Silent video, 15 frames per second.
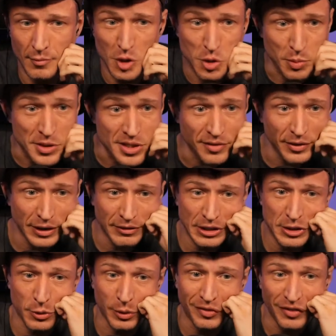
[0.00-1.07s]
Specifically
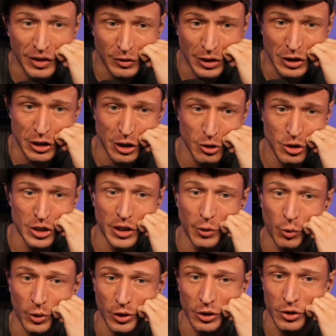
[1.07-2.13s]
to refute the notion that
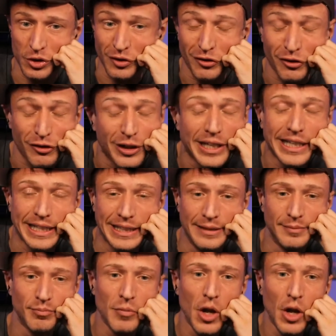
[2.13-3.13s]
workers are free